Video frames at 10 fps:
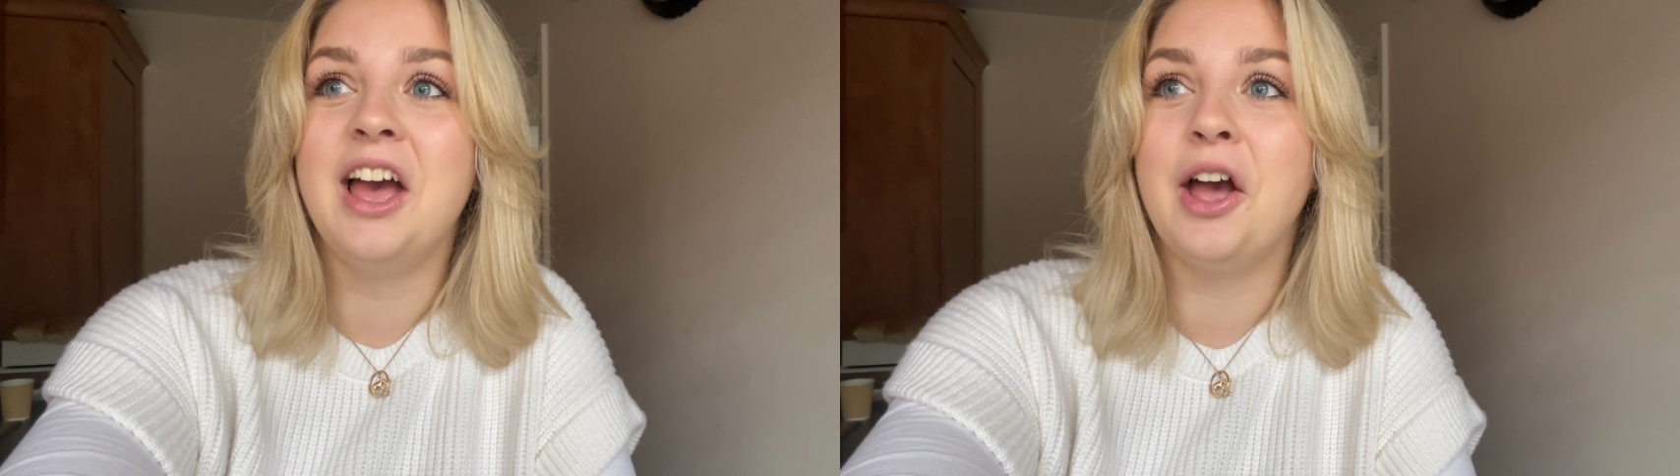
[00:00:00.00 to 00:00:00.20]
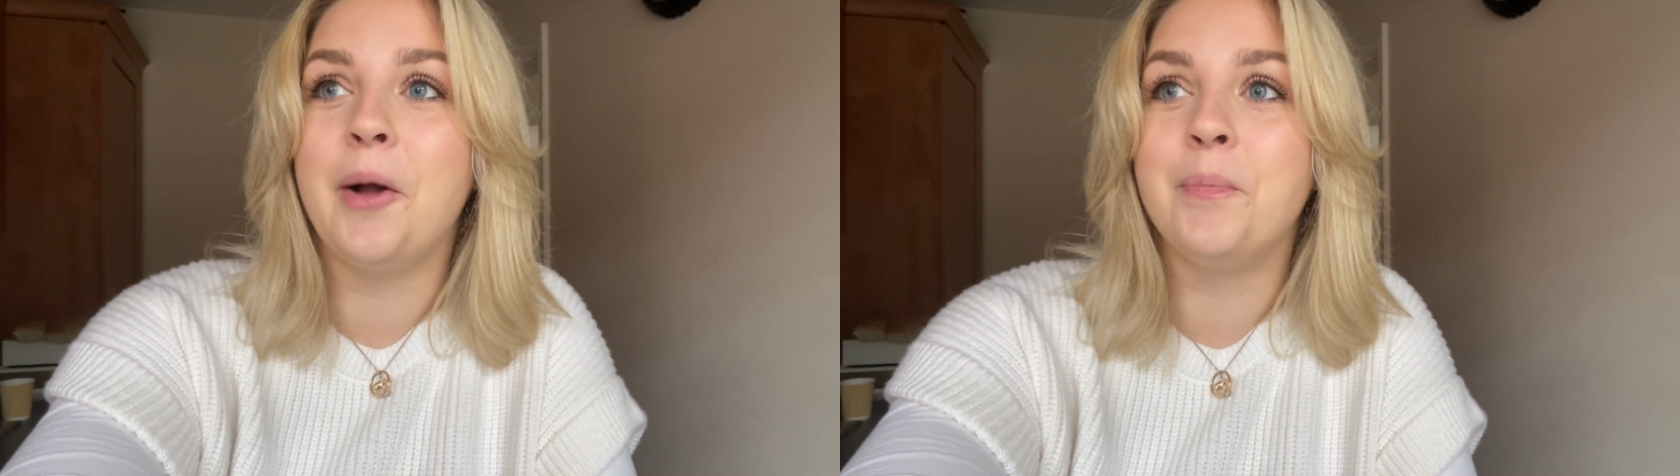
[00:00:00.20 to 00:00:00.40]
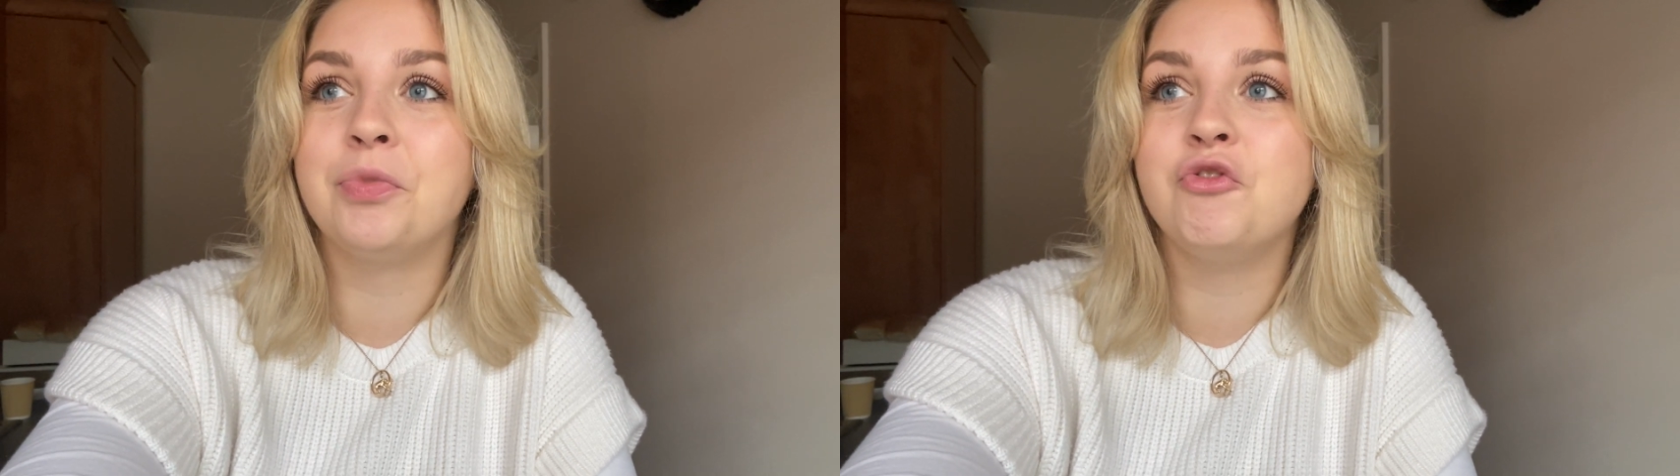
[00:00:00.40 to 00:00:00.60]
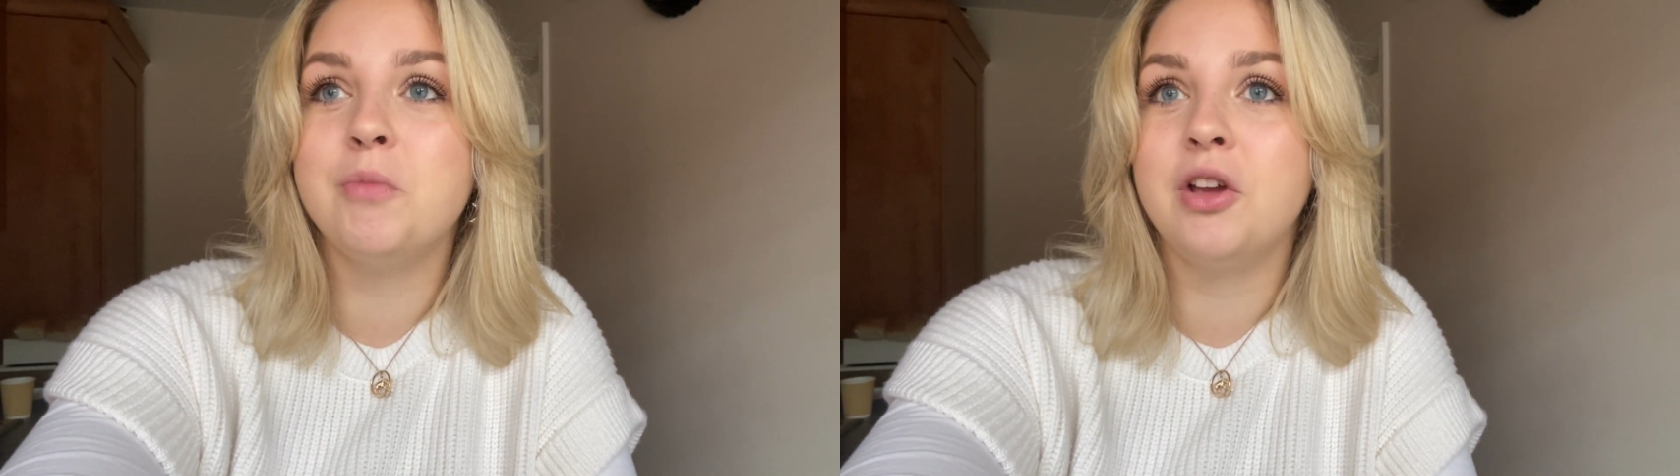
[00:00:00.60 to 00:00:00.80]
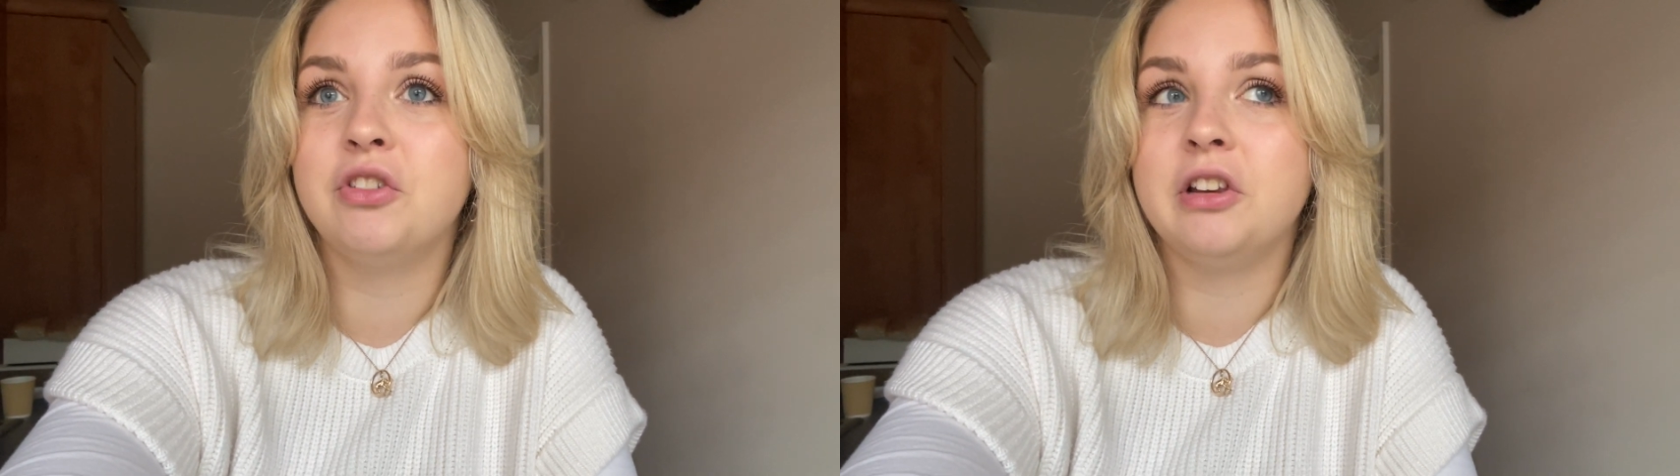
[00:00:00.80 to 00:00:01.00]
Um, we
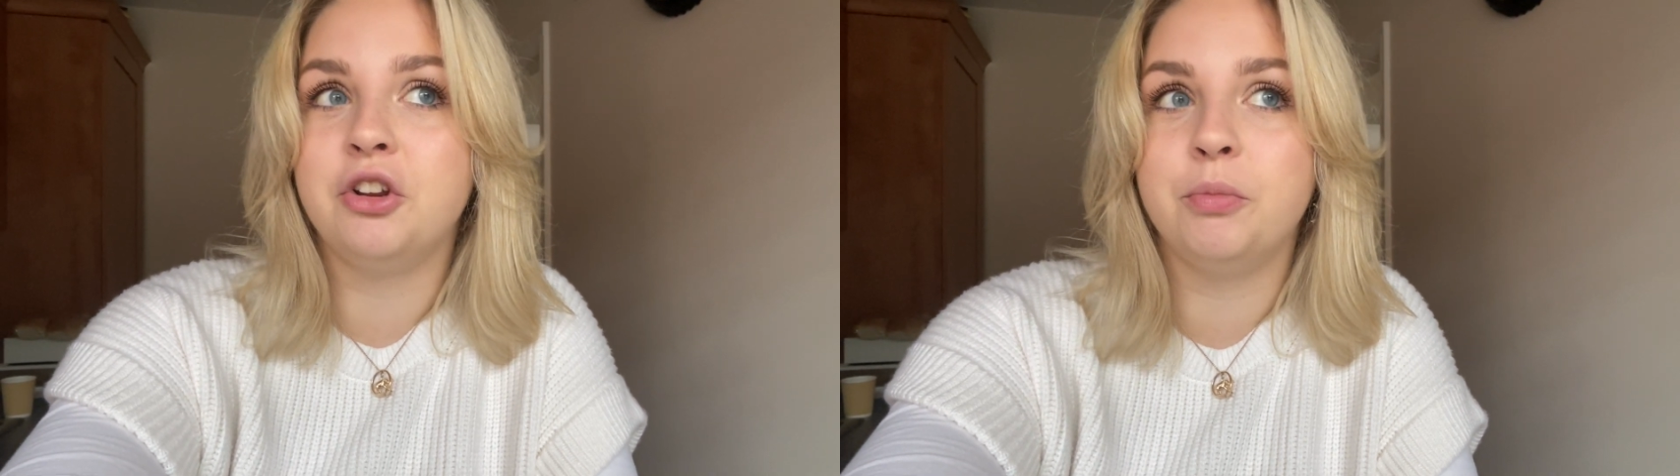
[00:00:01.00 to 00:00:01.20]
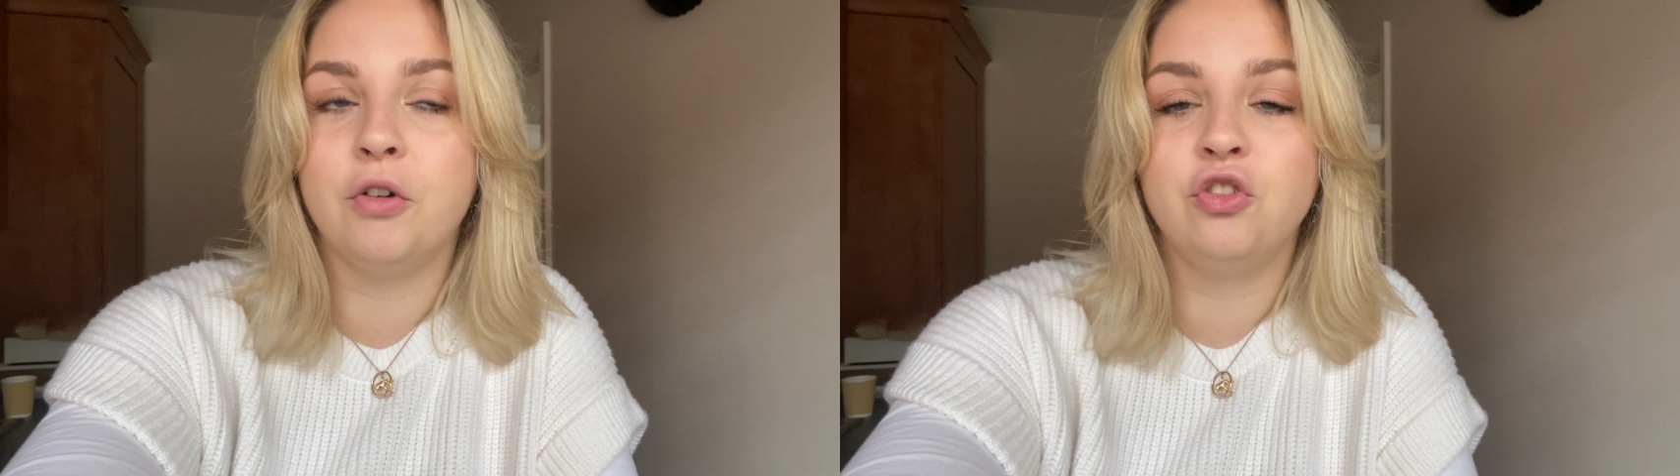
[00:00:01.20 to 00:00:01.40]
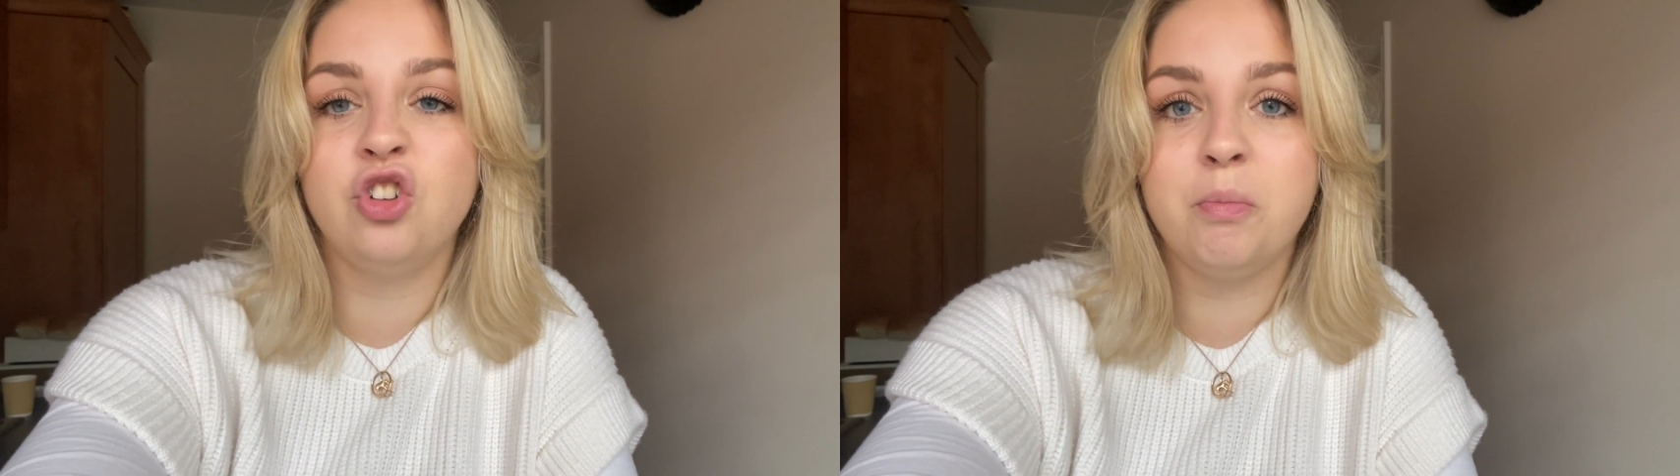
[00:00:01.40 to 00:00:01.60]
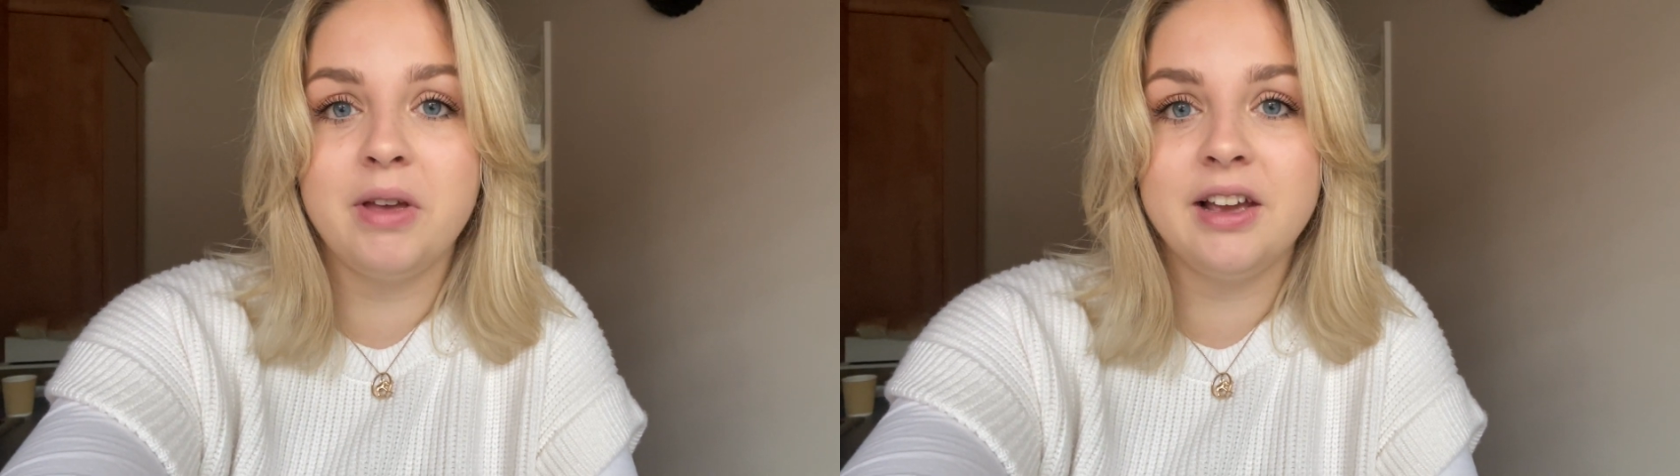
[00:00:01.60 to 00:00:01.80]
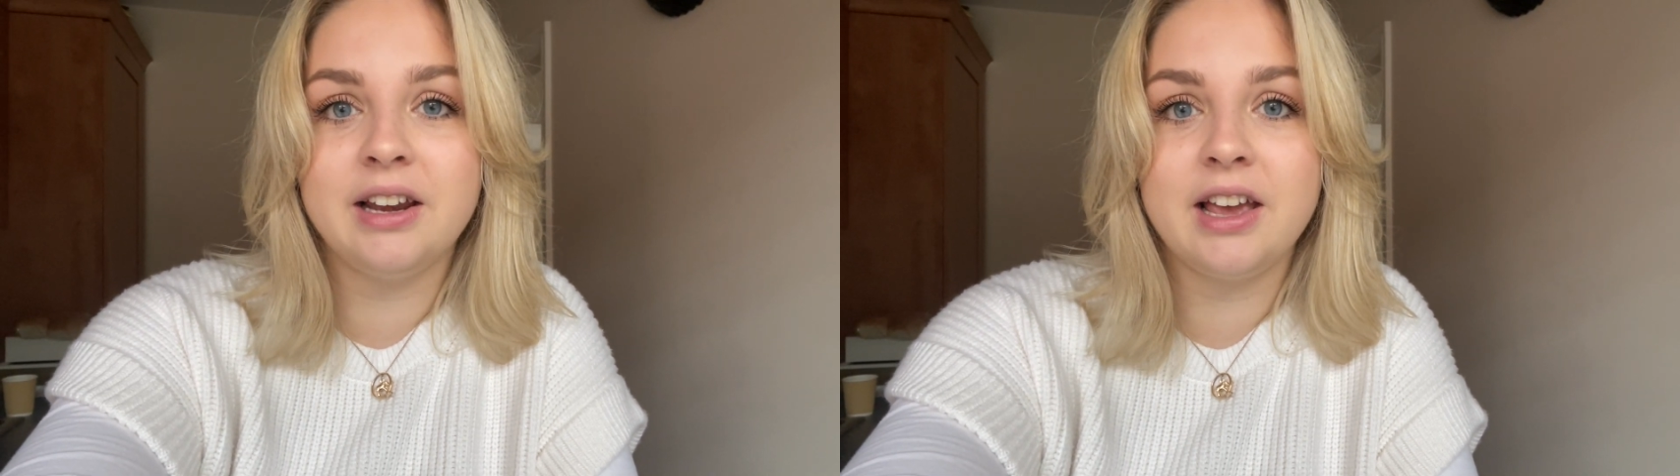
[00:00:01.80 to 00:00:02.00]
might do a little bit of
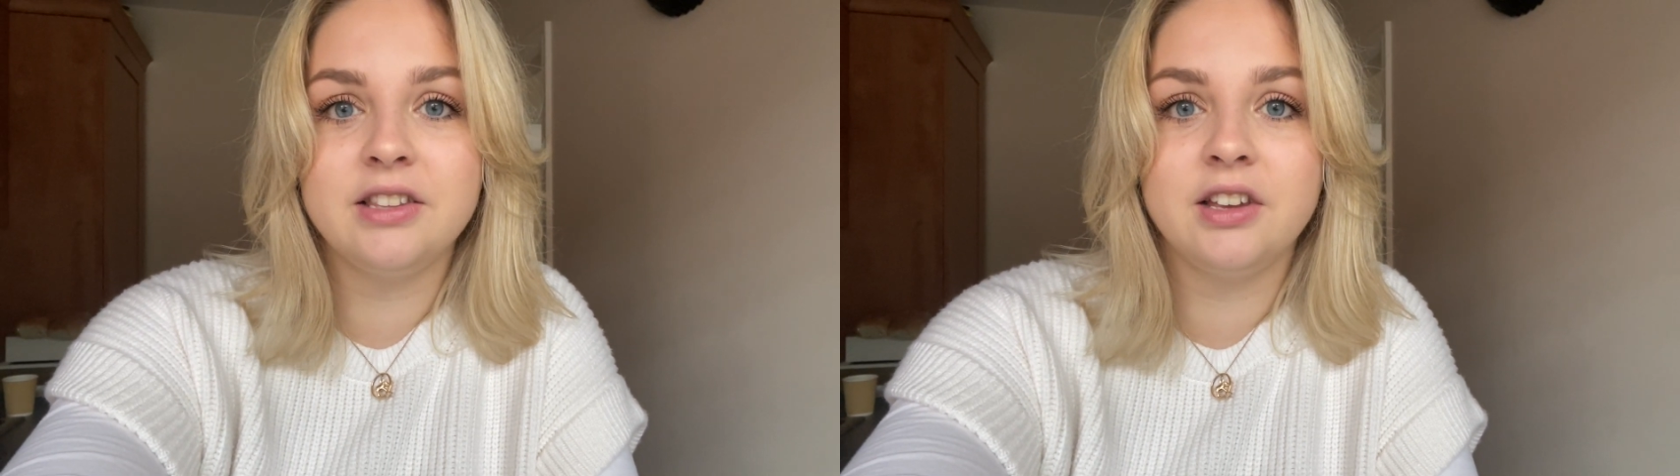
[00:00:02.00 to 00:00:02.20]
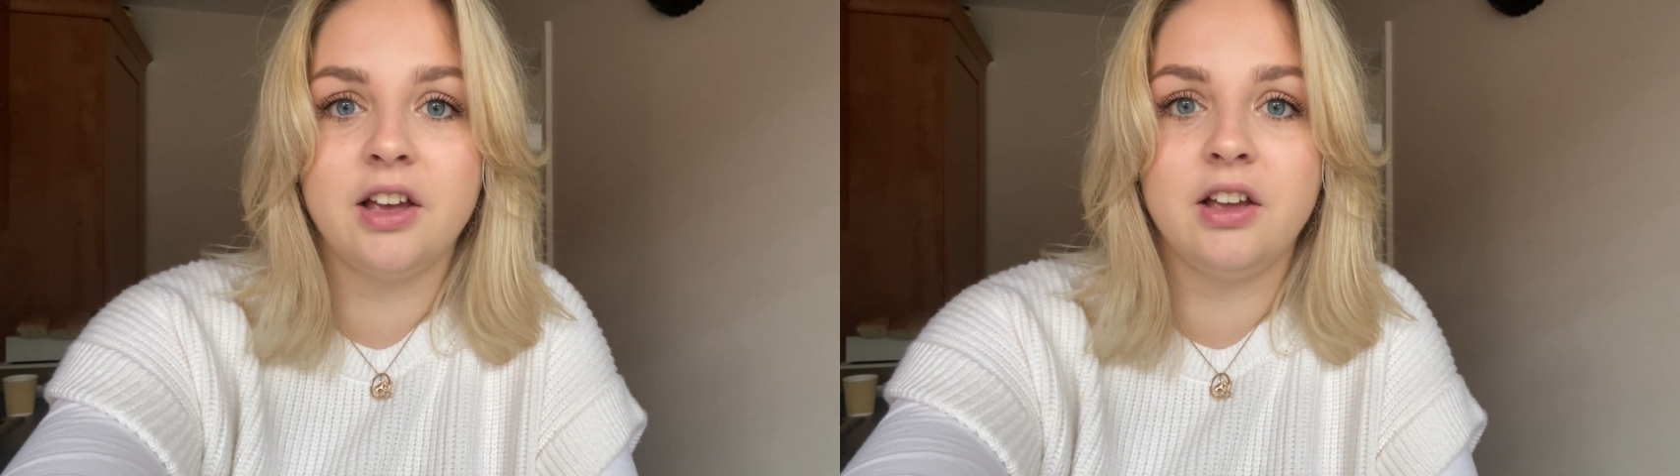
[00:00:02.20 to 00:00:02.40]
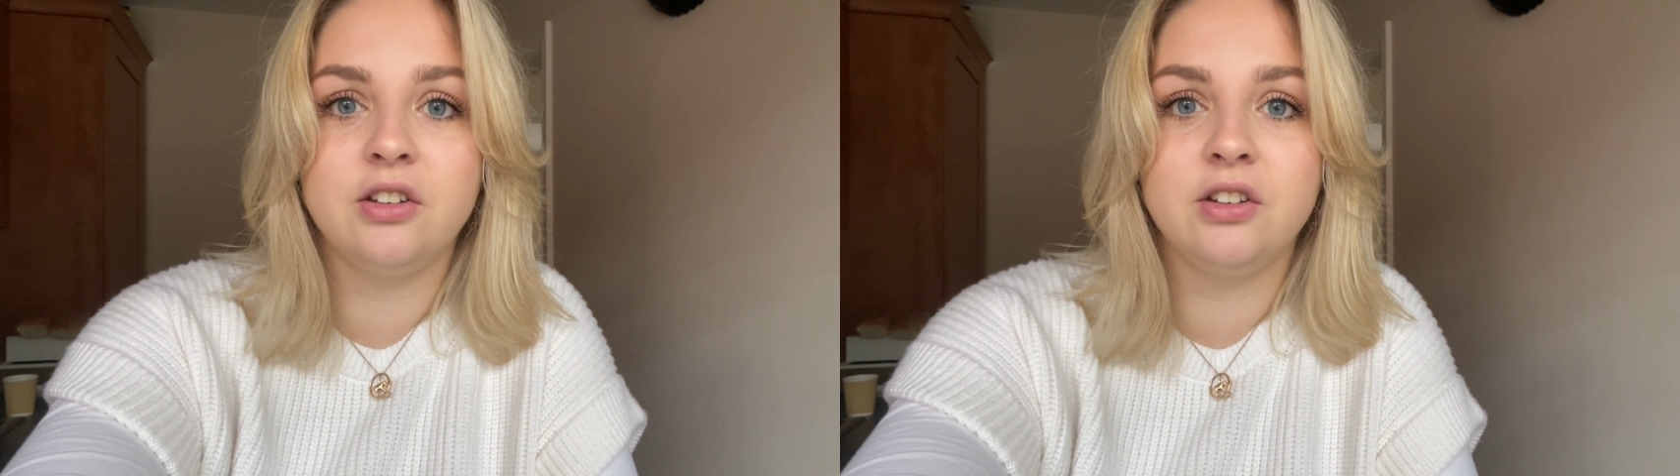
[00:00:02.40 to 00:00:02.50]
shopping later,